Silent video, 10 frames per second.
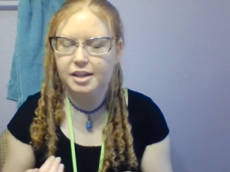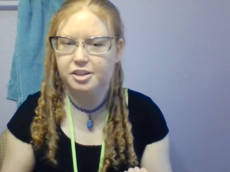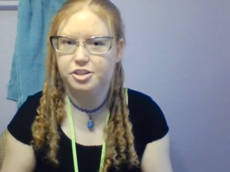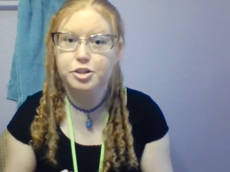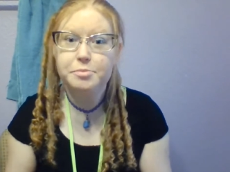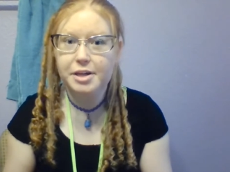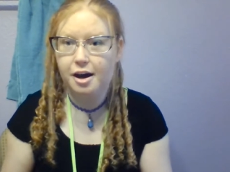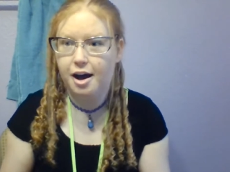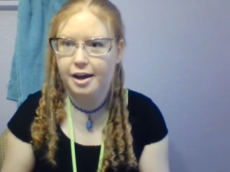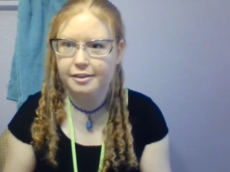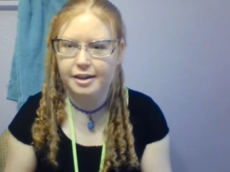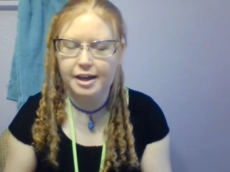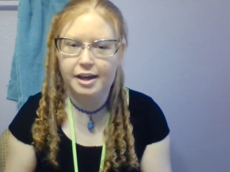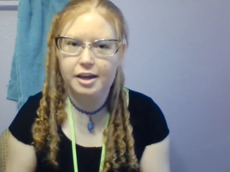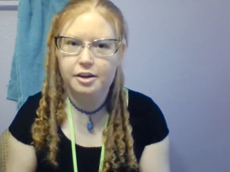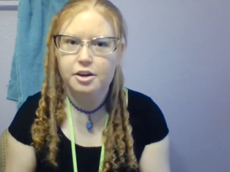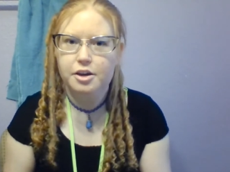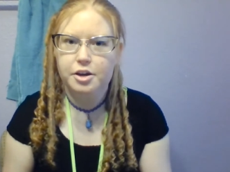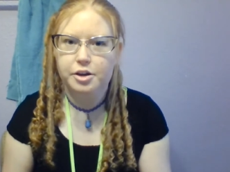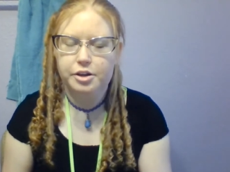the term Gothic,
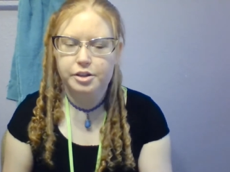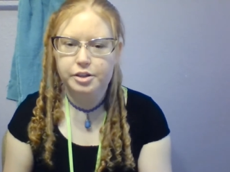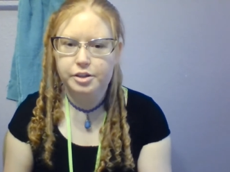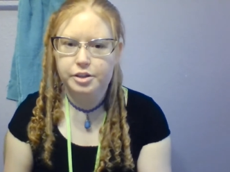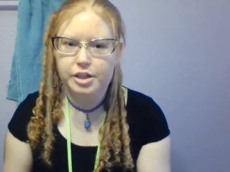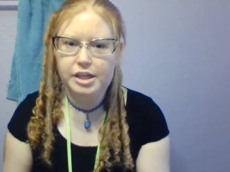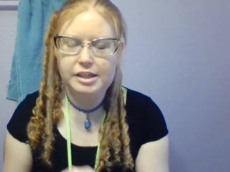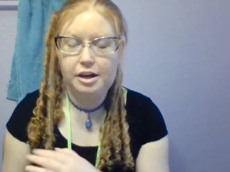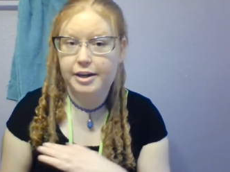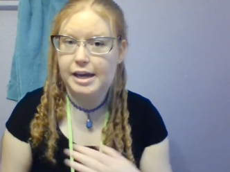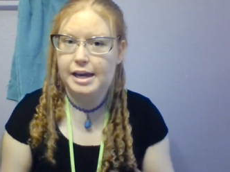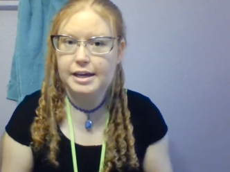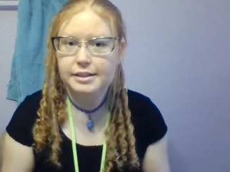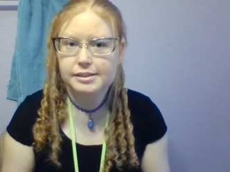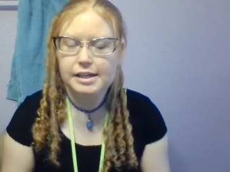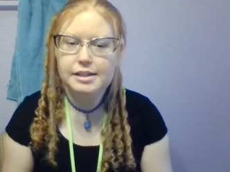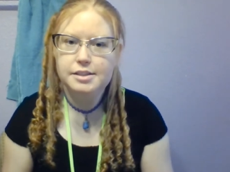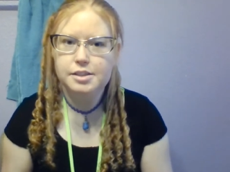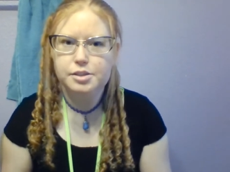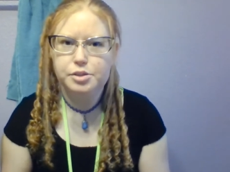in the archaic
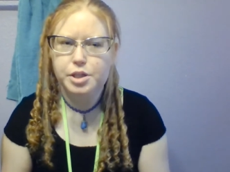sense,